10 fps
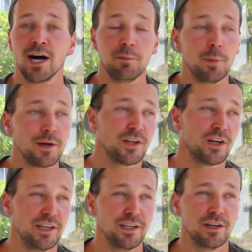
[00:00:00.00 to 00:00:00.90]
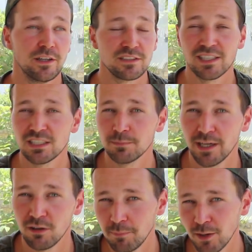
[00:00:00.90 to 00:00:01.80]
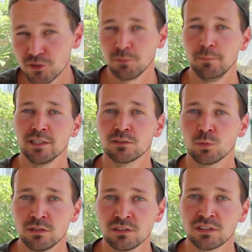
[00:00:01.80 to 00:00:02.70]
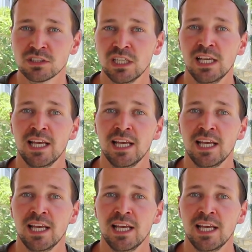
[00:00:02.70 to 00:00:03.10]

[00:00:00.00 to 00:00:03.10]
I bought a 6-pack of Belgian beers once,